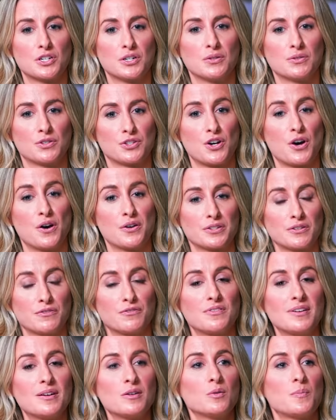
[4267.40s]
to start to
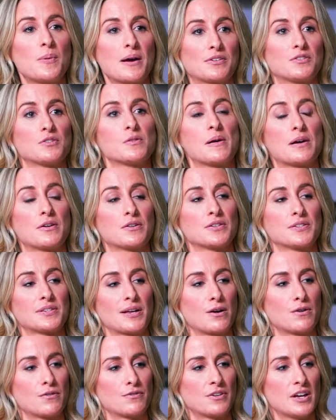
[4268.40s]
feel better about
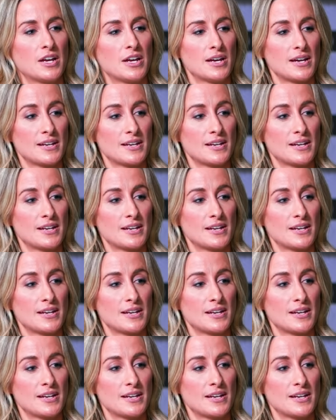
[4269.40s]
yourself,